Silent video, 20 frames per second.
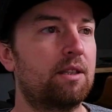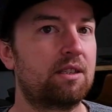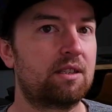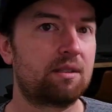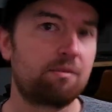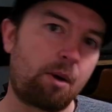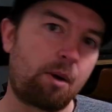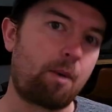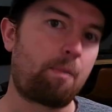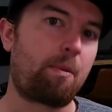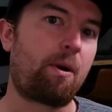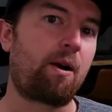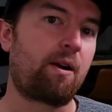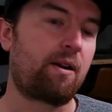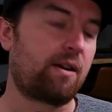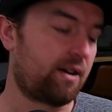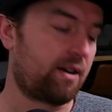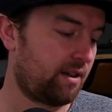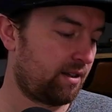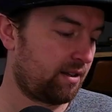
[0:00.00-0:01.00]
this small
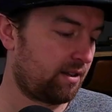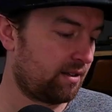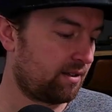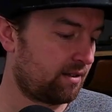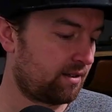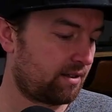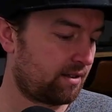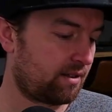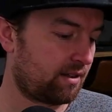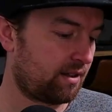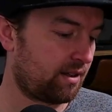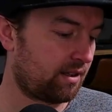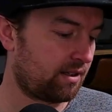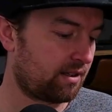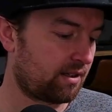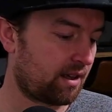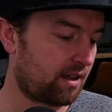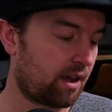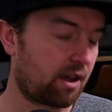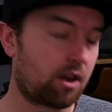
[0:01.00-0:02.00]
part is
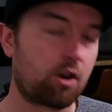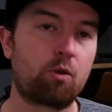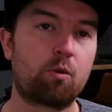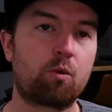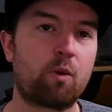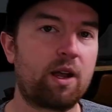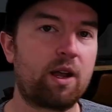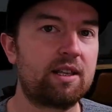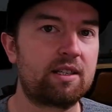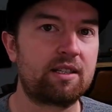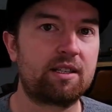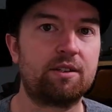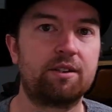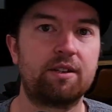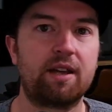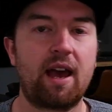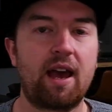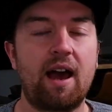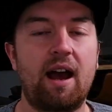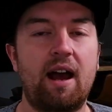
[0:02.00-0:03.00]
is a great skill
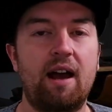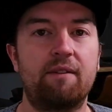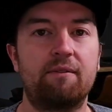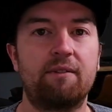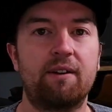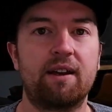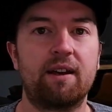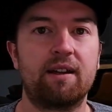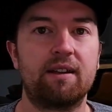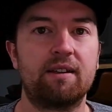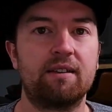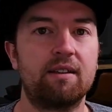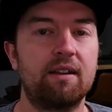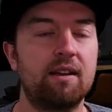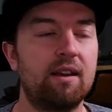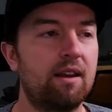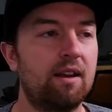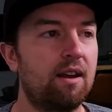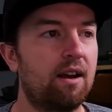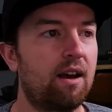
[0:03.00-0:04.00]
to have and
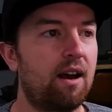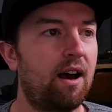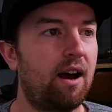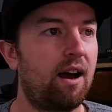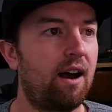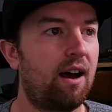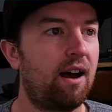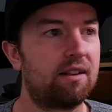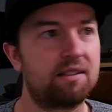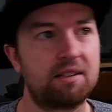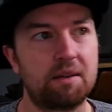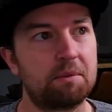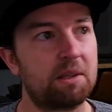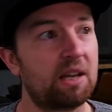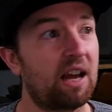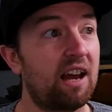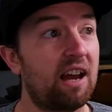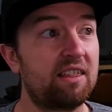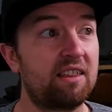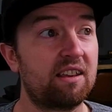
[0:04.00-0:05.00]
uh,
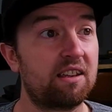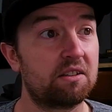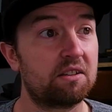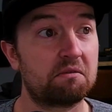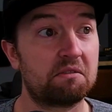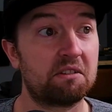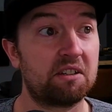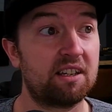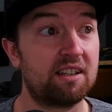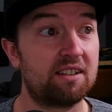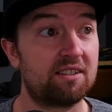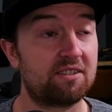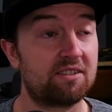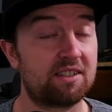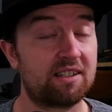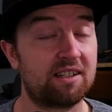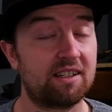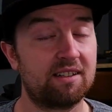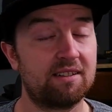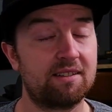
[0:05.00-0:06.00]
something I think is really
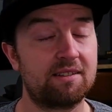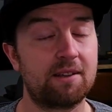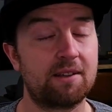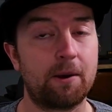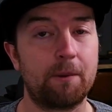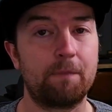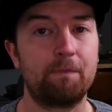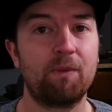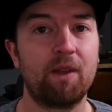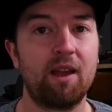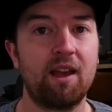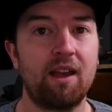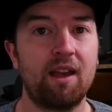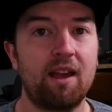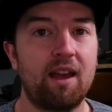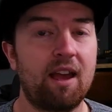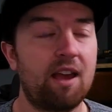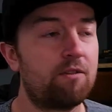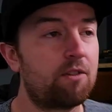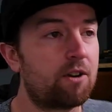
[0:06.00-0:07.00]
interesting. So
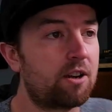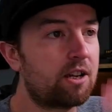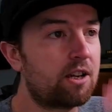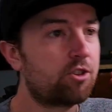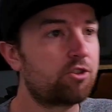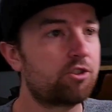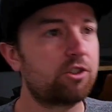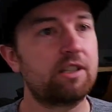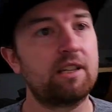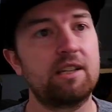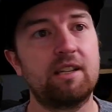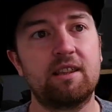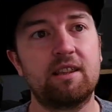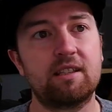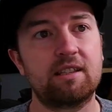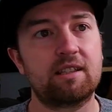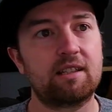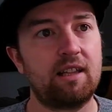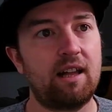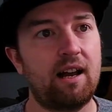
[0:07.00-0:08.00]
if you're interested in
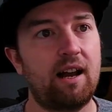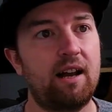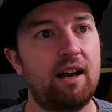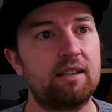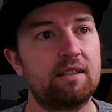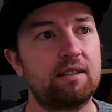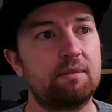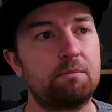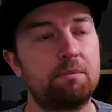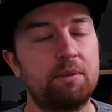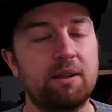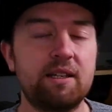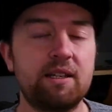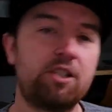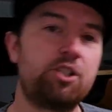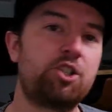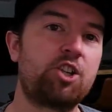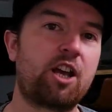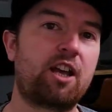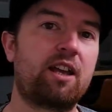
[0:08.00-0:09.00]
this class,
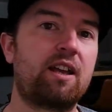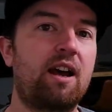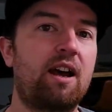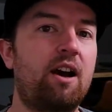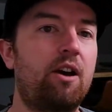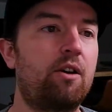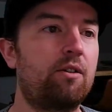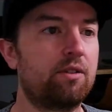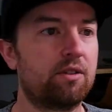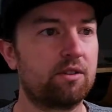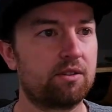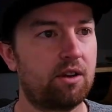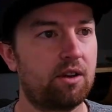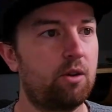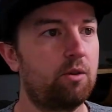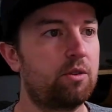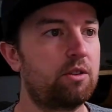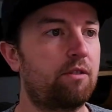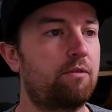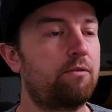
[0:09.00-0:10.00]
please check it out. There's
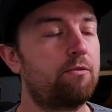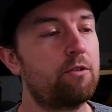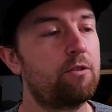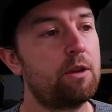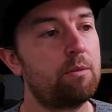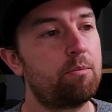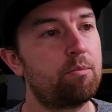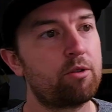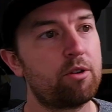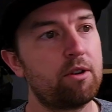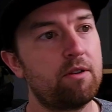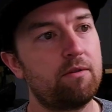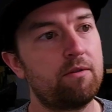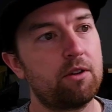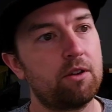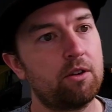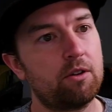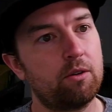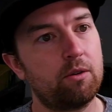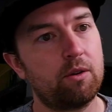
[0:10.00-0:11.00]
always a free
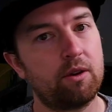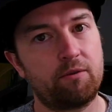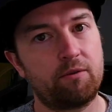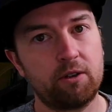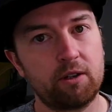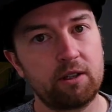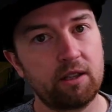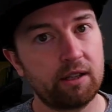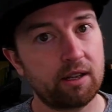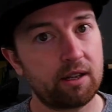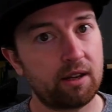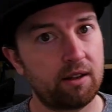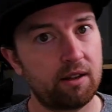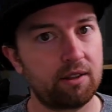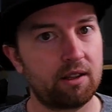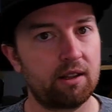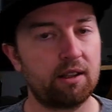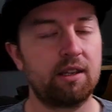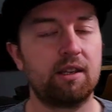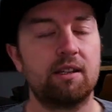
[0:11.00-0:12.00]
preview. If you click on
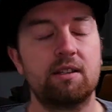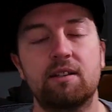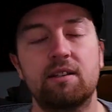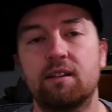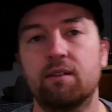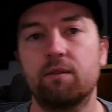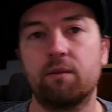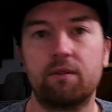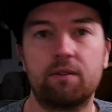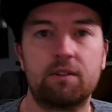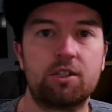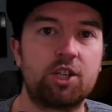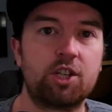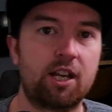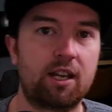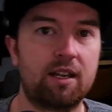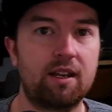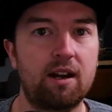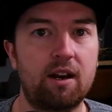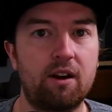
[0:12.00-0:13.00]
the link to
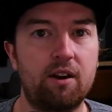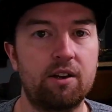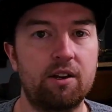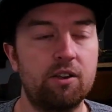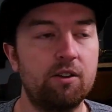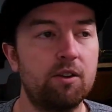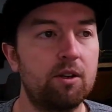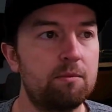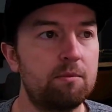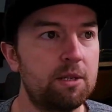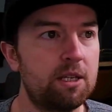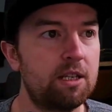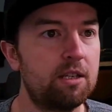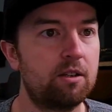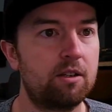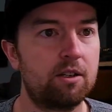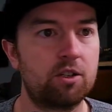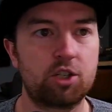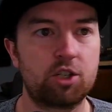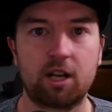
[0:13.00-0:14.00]
check it out on Udemy, you
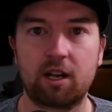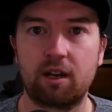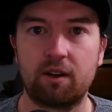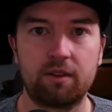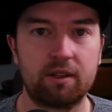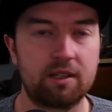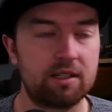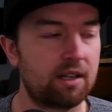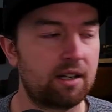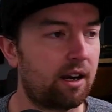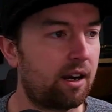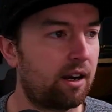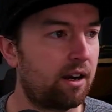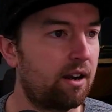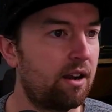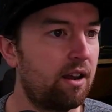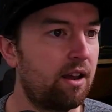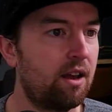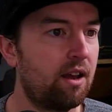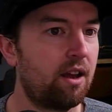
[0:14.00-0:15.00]
can check out the
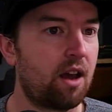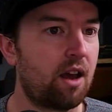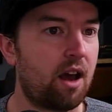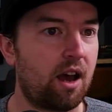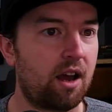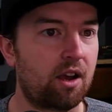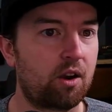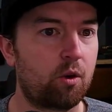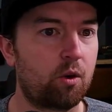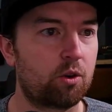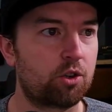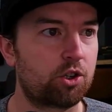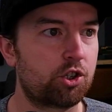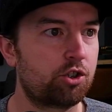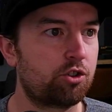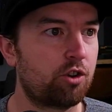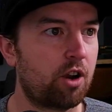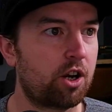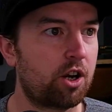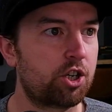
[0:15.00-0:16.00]
entire uh, course
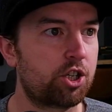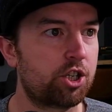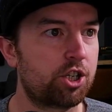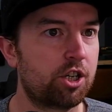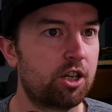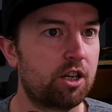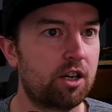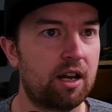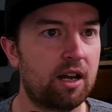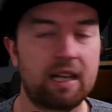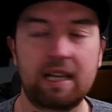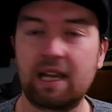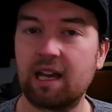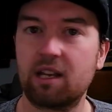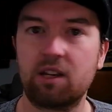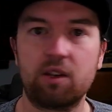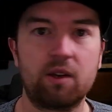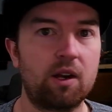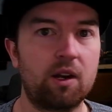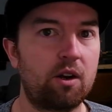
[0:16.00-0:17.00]
structure.
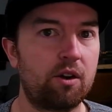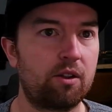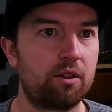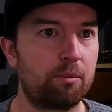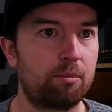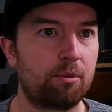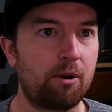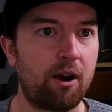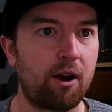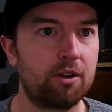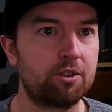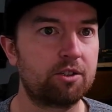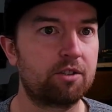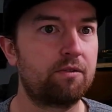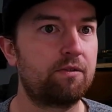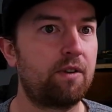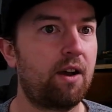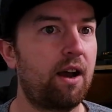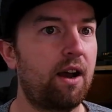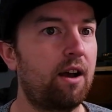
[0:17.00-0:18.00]
Again, you get all the project
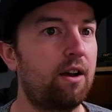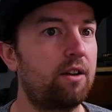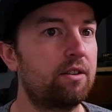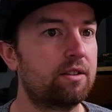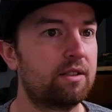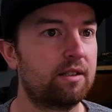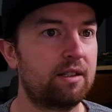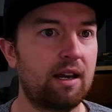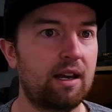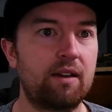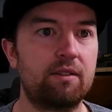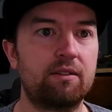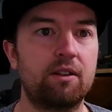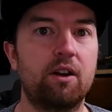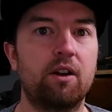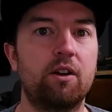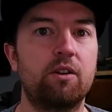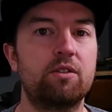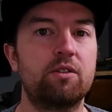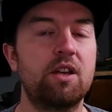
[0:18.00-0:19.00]
files,
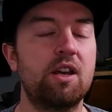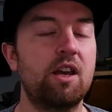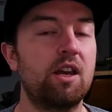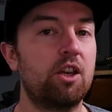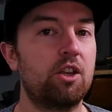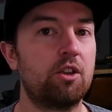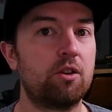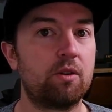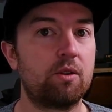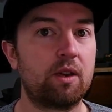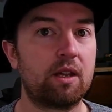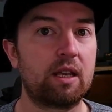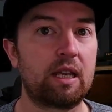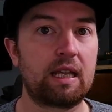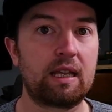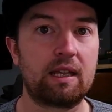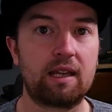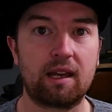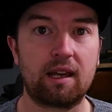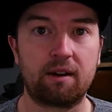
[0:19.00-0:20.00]
downloads. You
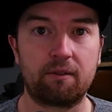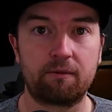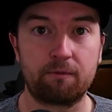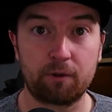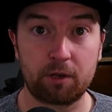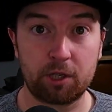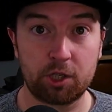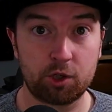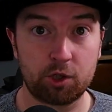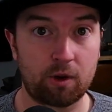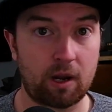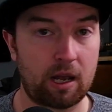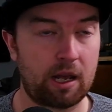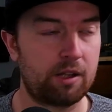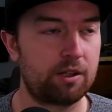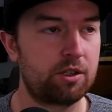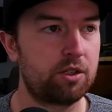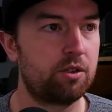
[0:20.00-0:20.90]
can get a free trial